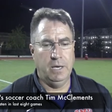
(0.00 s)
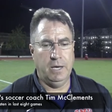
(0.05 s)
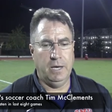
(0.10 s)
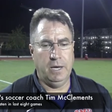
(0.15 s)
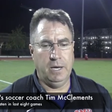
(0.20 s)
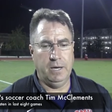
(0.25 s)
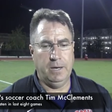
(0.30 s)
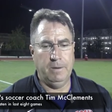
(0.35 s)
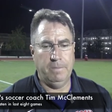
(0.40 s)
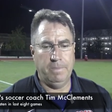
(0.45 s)

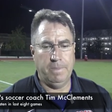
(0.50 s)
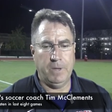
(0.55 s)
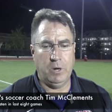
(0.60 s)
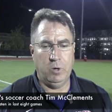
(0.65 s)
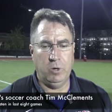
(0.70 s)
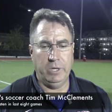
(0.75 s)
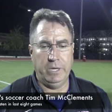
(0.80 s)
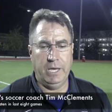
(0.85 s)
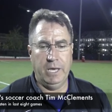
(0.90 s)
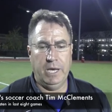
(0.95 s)
um,
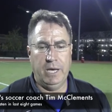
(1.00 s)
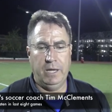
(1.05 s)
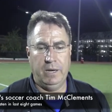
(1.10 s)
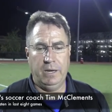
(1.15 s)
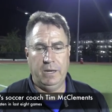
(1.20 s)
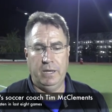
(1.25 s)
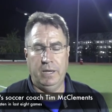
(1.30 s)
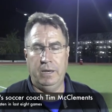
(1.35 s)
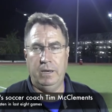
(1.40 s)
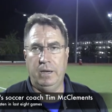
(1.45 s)
early on,
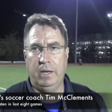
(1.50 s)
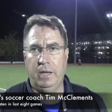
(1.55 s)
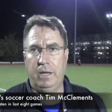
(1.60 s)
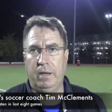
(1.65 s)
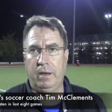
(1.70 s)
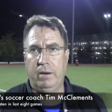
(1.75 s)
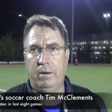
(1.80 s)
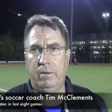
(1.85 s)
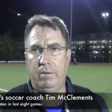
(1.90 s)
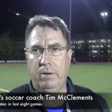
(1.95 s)
and,
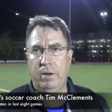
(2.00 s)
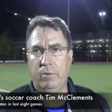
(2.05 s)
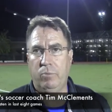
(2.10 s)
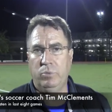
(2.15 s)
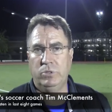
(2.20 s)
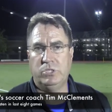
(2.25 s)
and, and,